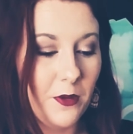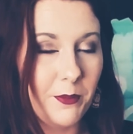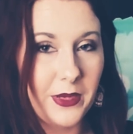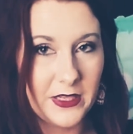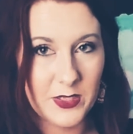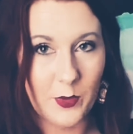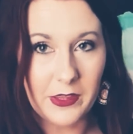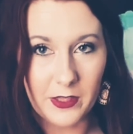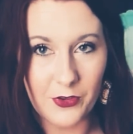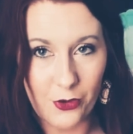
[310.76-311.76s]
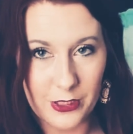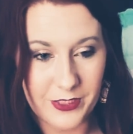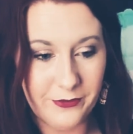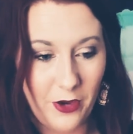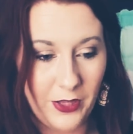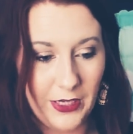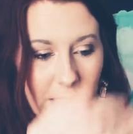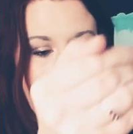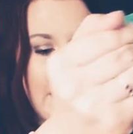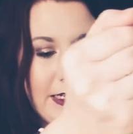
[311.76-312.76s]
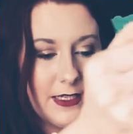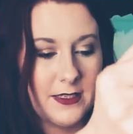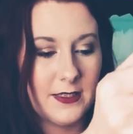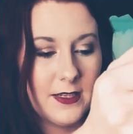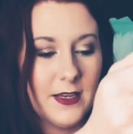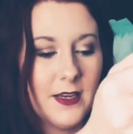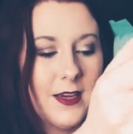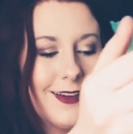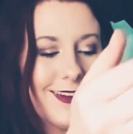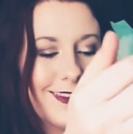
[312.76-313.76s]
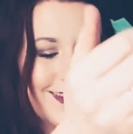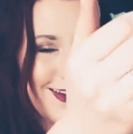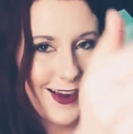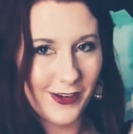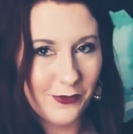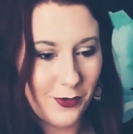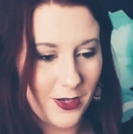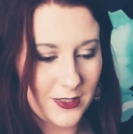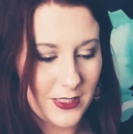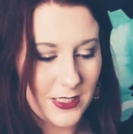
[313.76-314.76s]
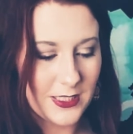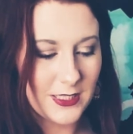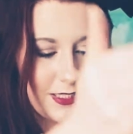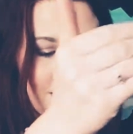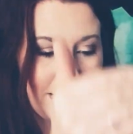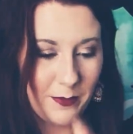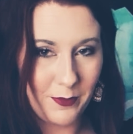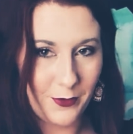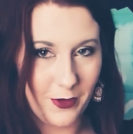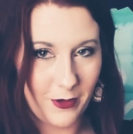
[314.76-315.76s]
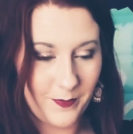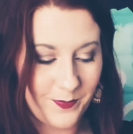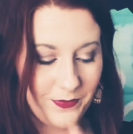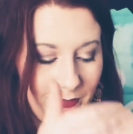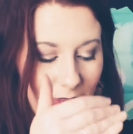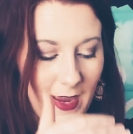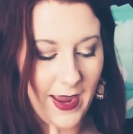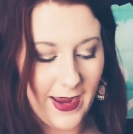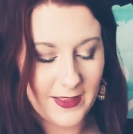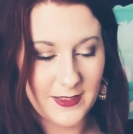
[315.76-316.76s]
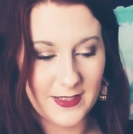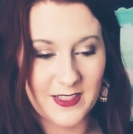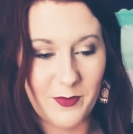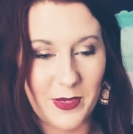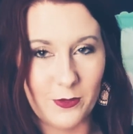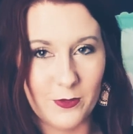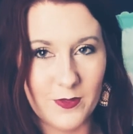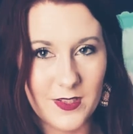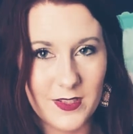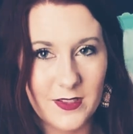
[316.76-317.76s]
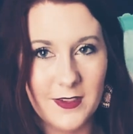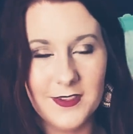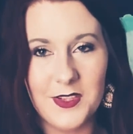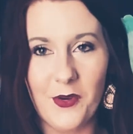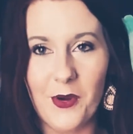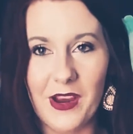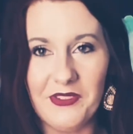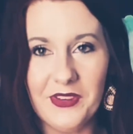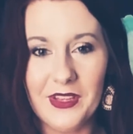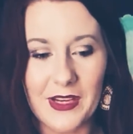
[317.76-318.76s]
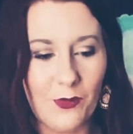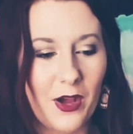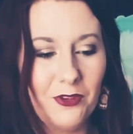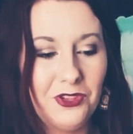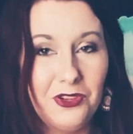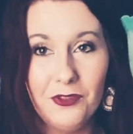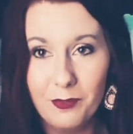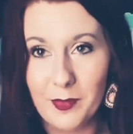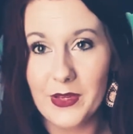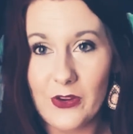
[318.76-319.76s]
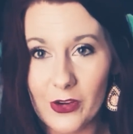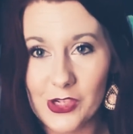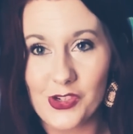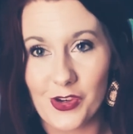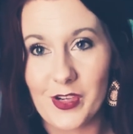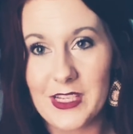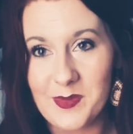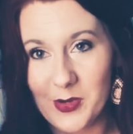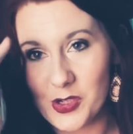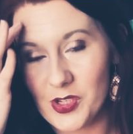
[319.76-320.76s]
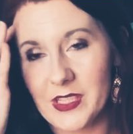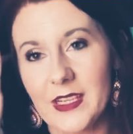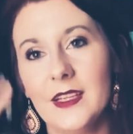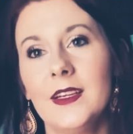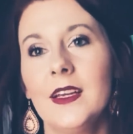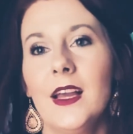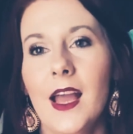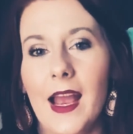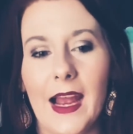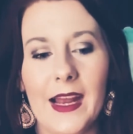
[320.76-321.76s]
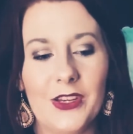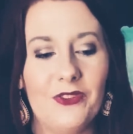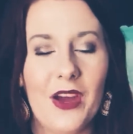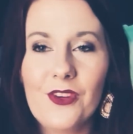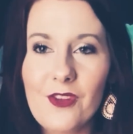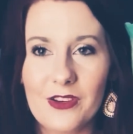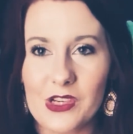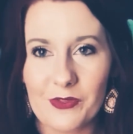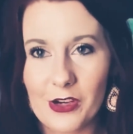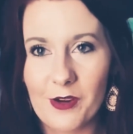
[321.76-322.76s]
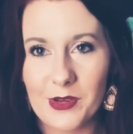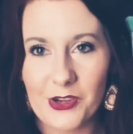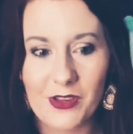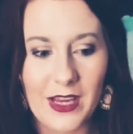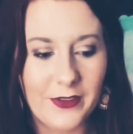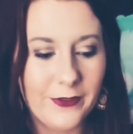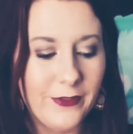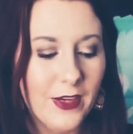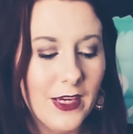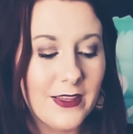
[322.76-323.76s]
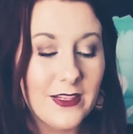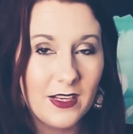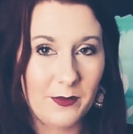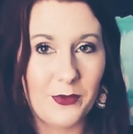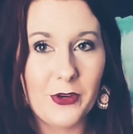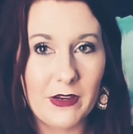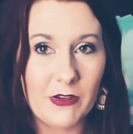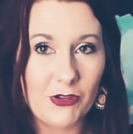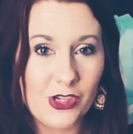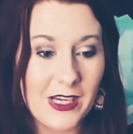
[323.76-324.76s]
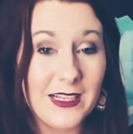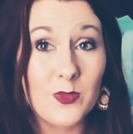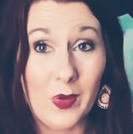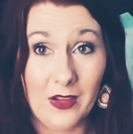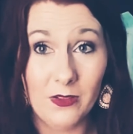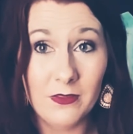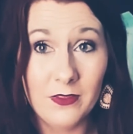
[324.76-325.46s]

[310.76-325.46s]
because the way that the cards have fallen, it is the Nine of Wands, the Emperor, and the Six of Pentacles. So I feel like while you've been on a journey spiritually and you've had a lot to overcome in your life, this Emperor energy as well,